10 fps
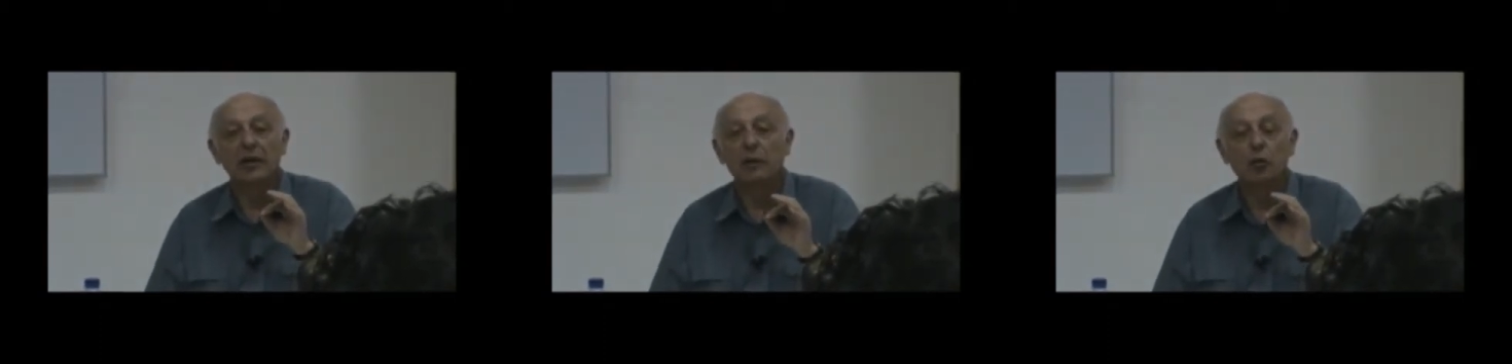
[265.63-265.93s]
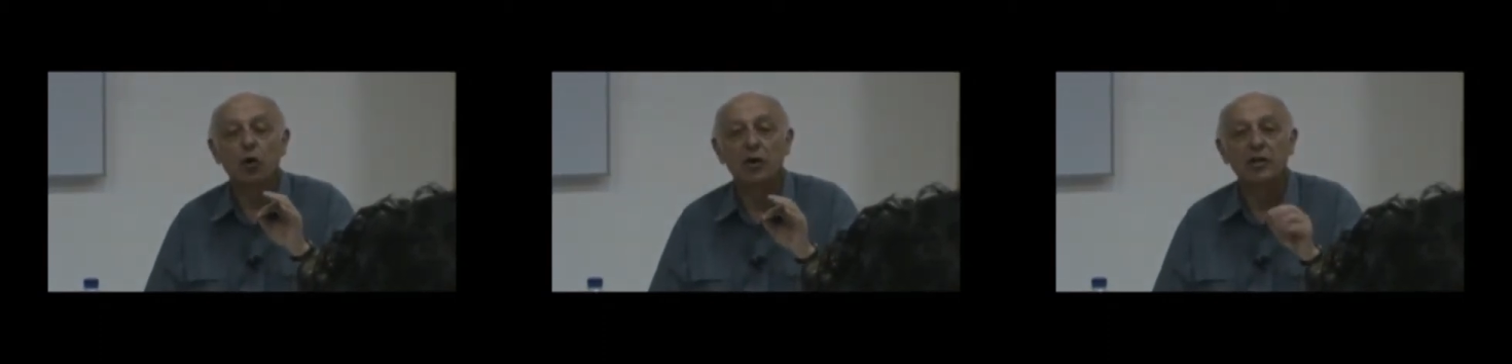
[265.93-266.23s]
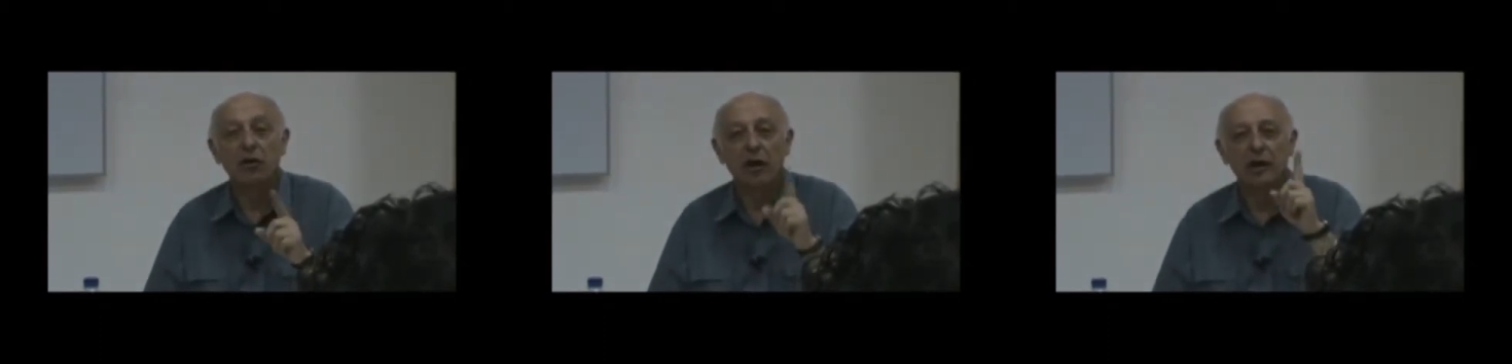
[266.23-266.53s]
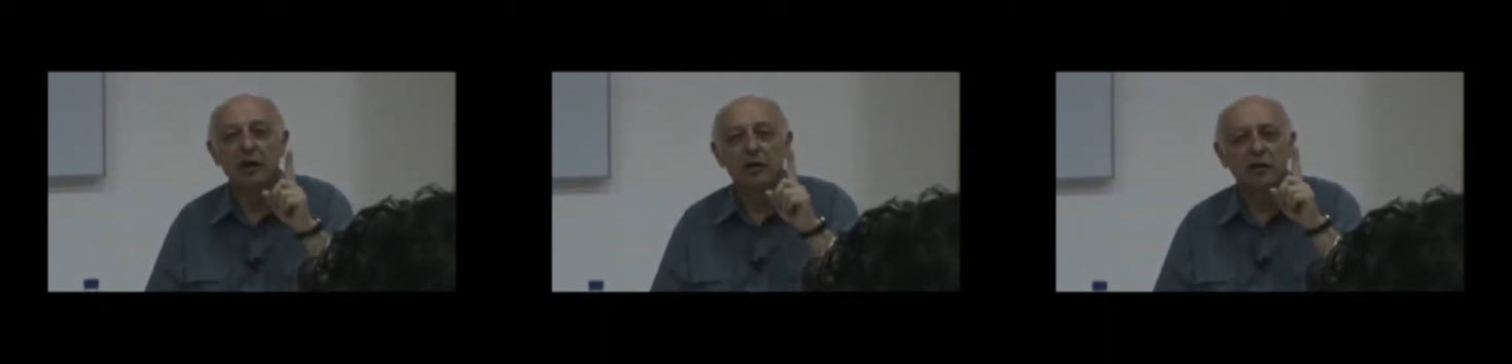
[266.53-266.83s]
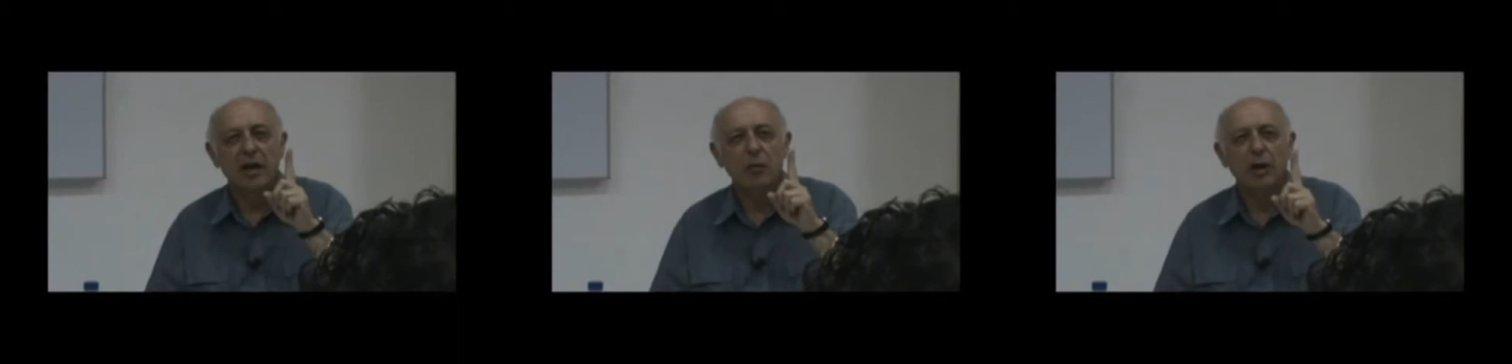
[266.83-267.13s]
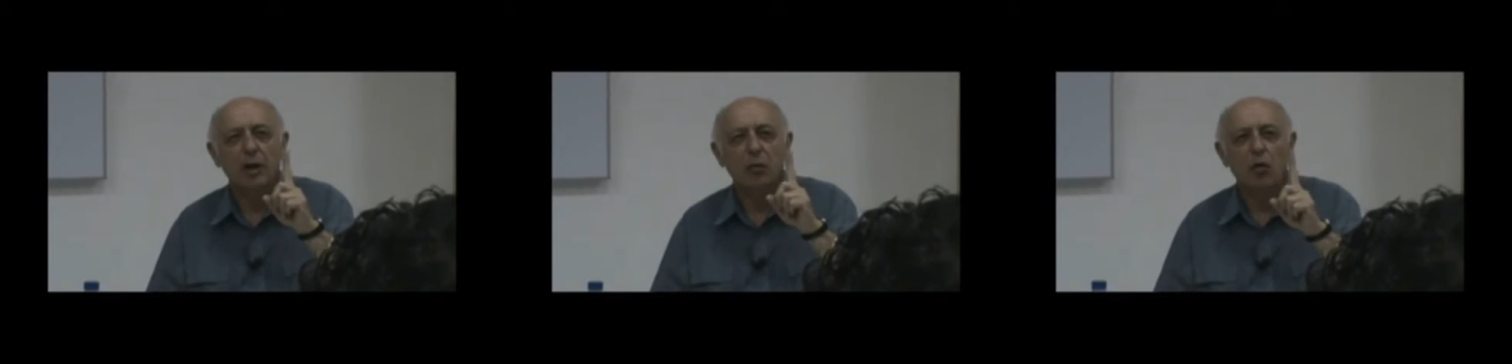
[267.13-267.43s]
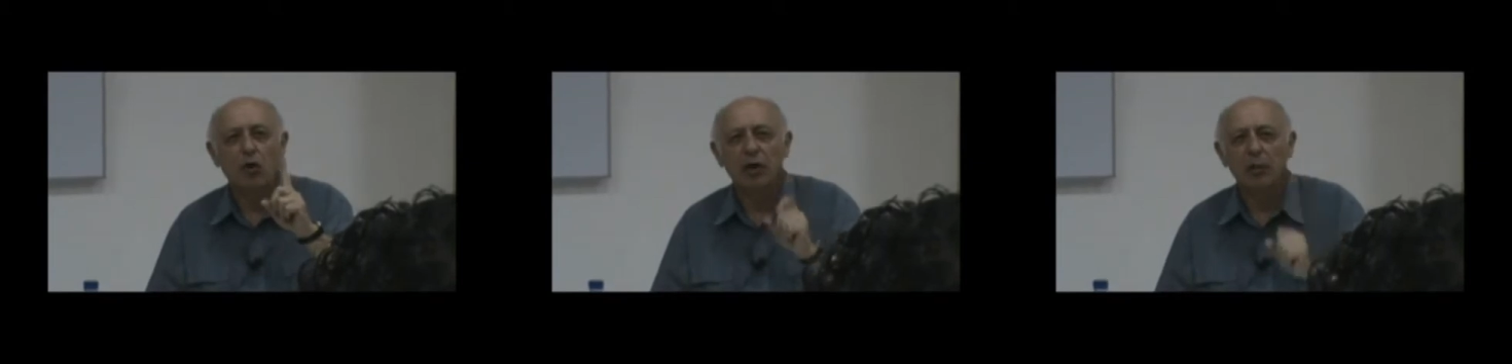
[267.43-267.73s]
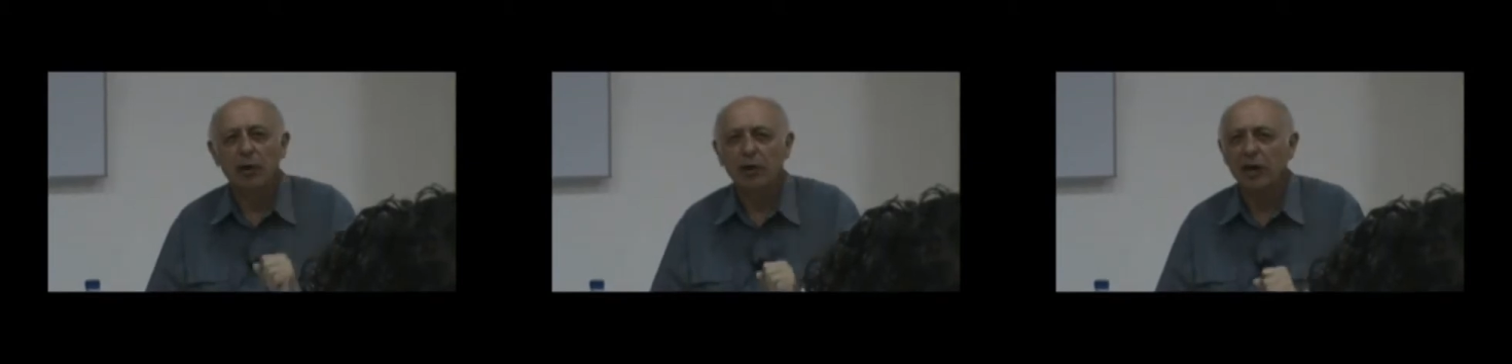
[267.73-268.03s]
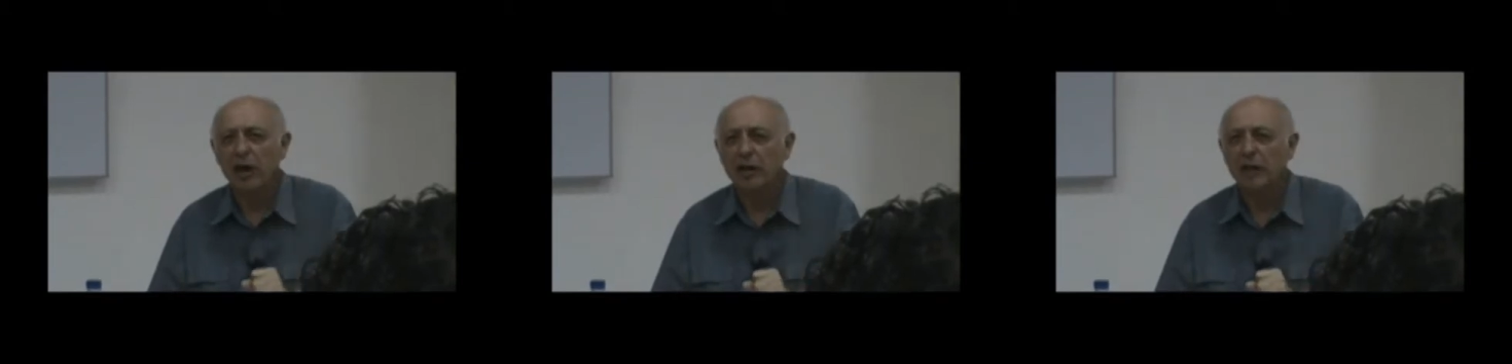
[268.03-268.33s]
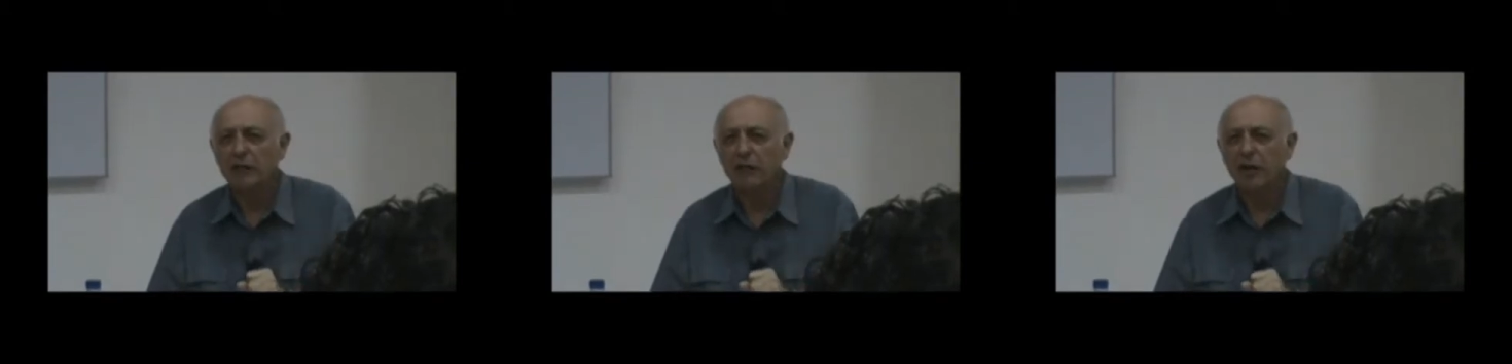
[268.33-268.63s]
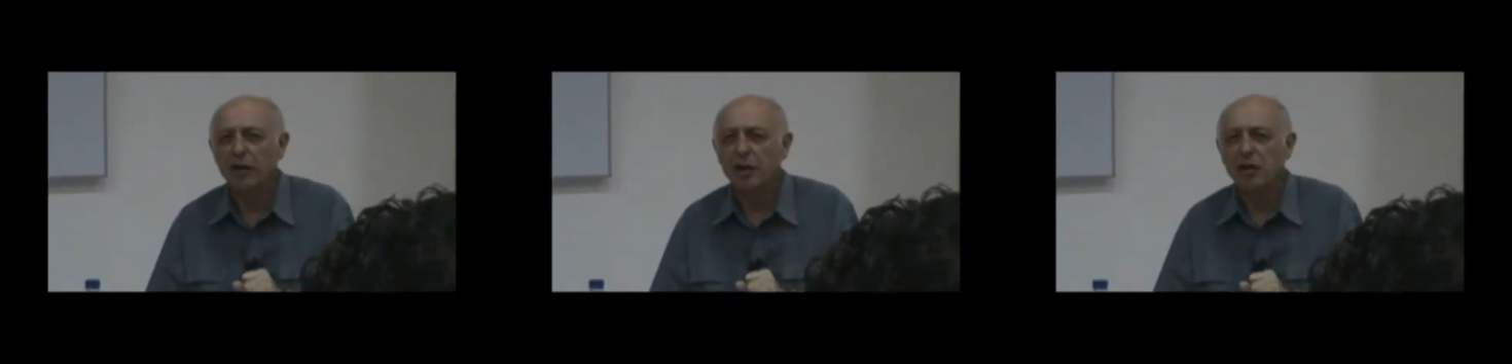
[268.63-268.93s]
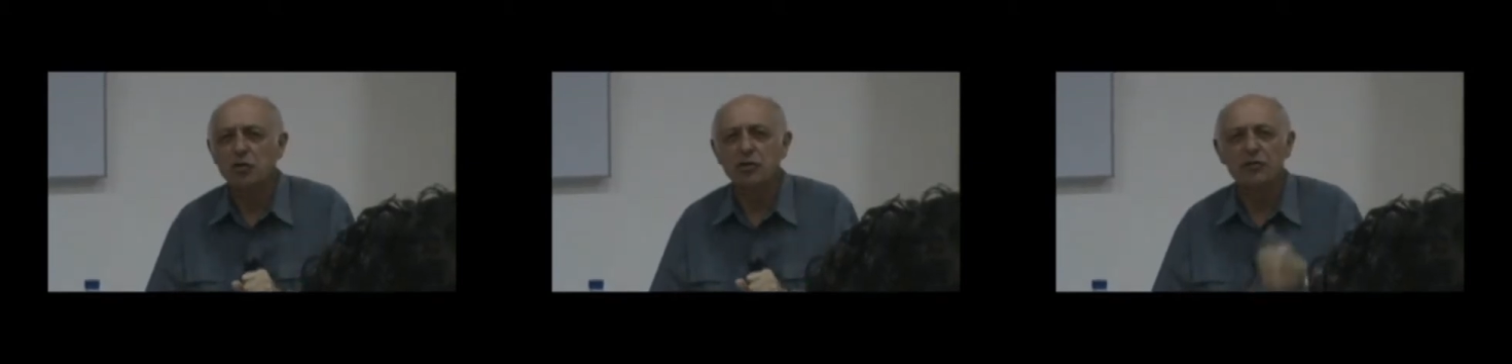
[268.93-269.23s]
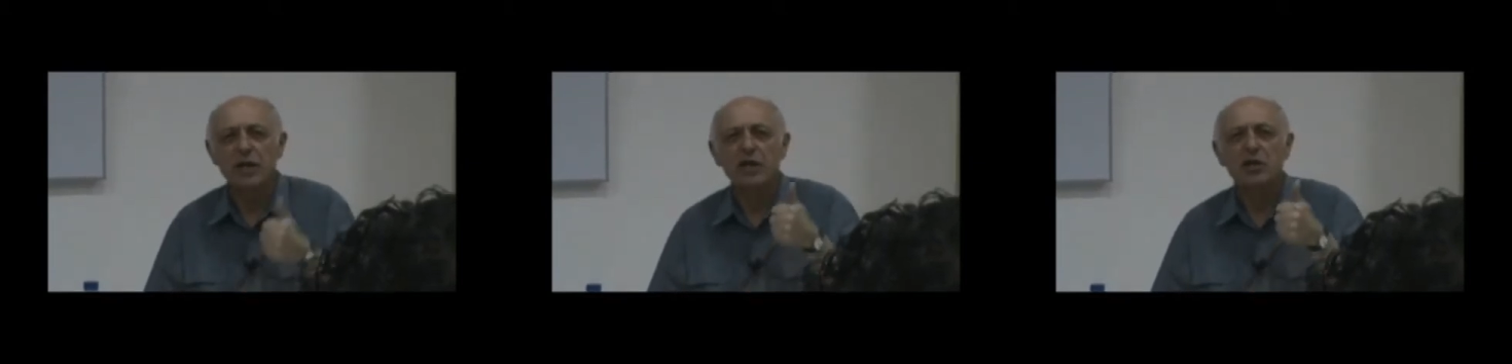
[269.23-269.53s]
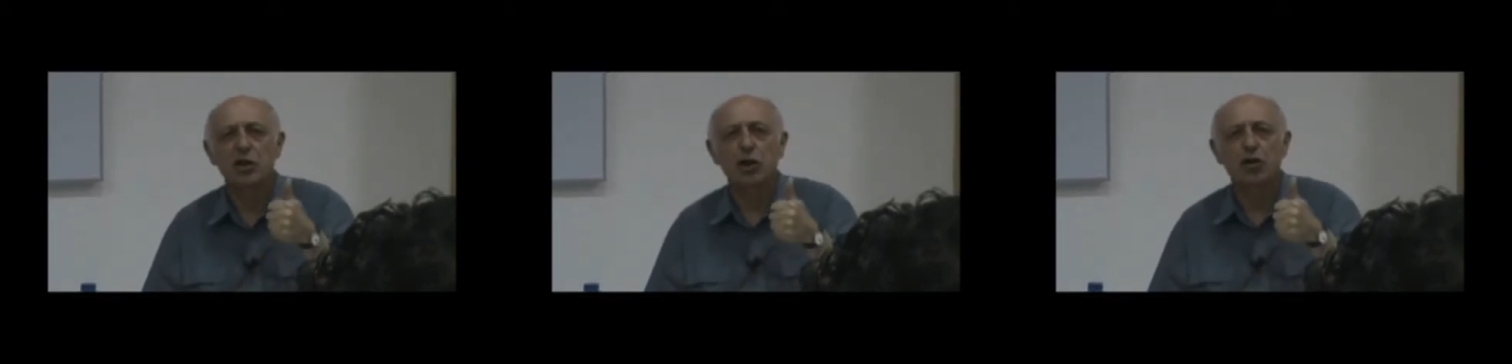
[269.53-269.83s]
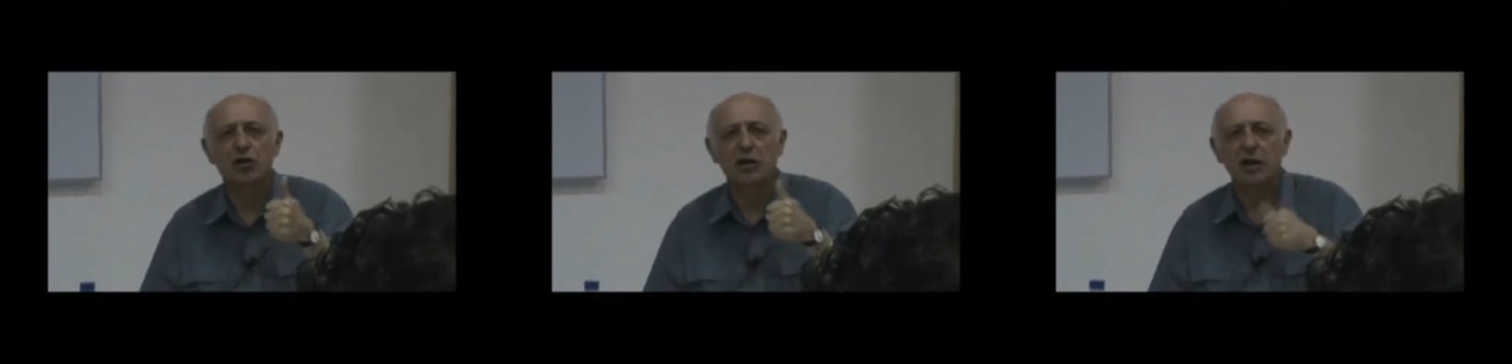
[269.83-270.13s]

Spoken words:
They would walk and say, right, today we're going to walk and we're going to identify issues of insecurity.